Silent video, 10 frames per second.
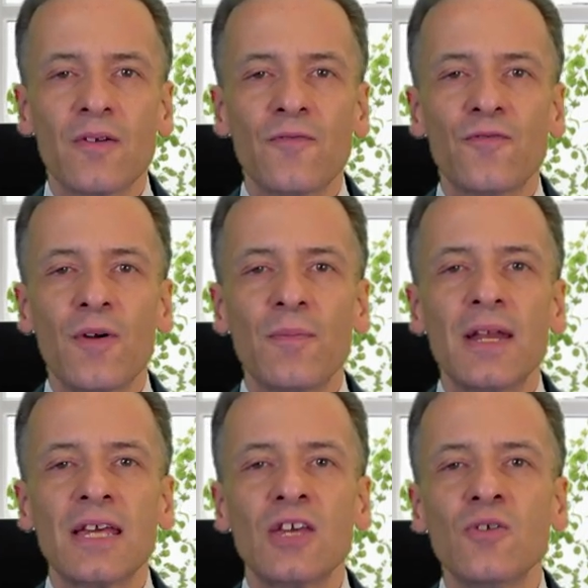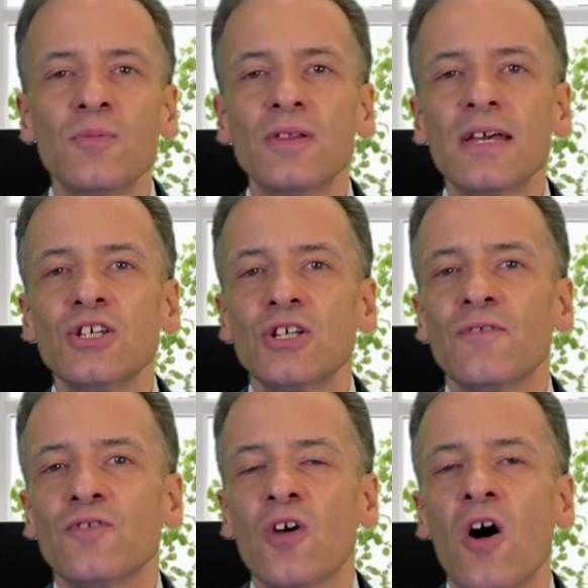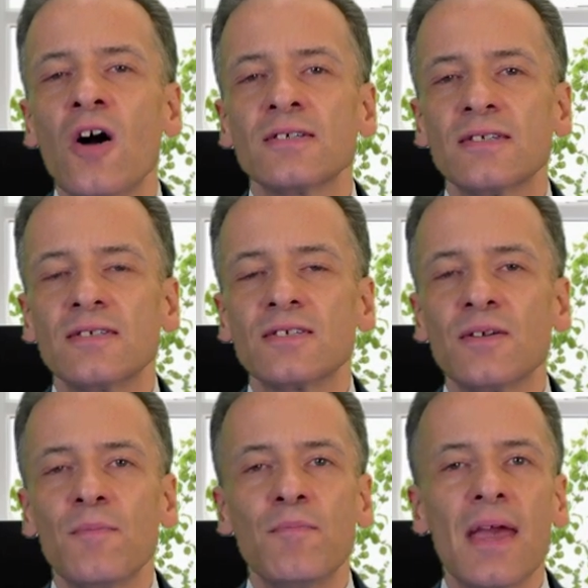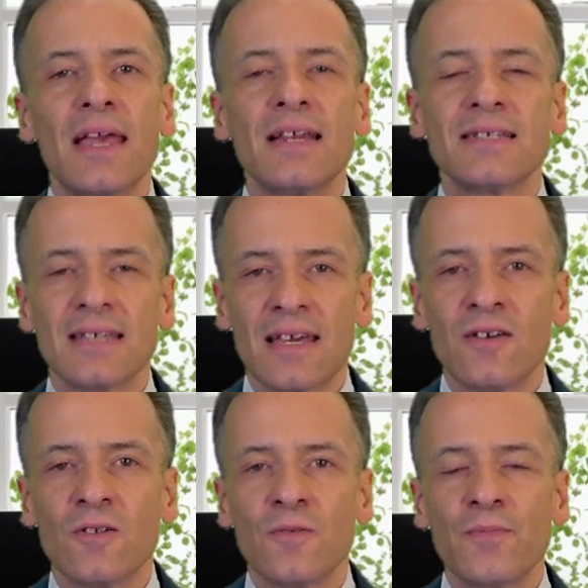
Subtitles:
from an accumulation of toxins making us ill.